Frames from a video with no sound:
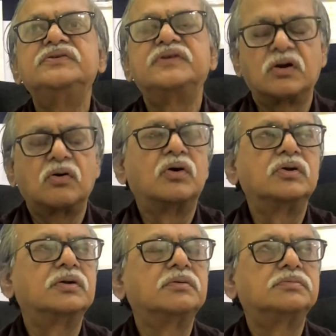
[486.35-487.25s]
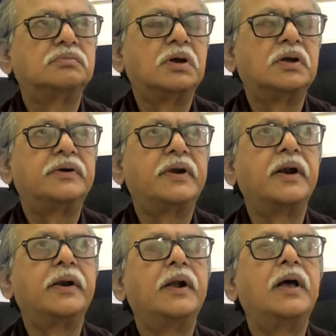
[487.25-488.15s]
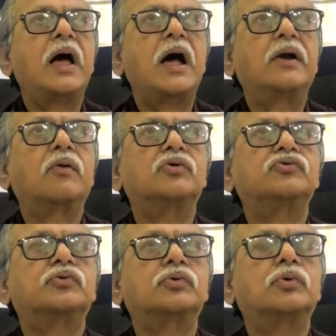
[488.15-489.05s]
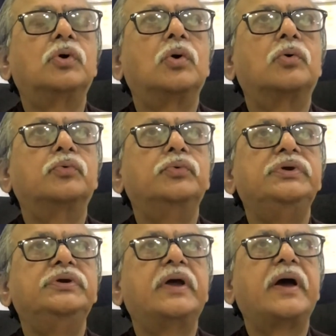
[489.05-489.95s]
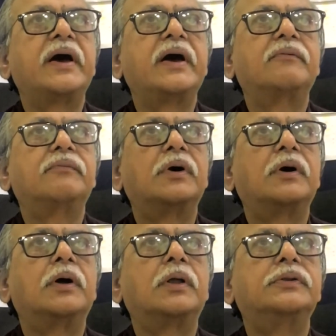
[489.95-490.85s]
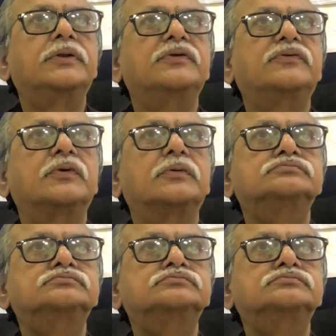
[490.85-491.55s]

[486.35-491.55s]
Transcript: These are all done, and also we have these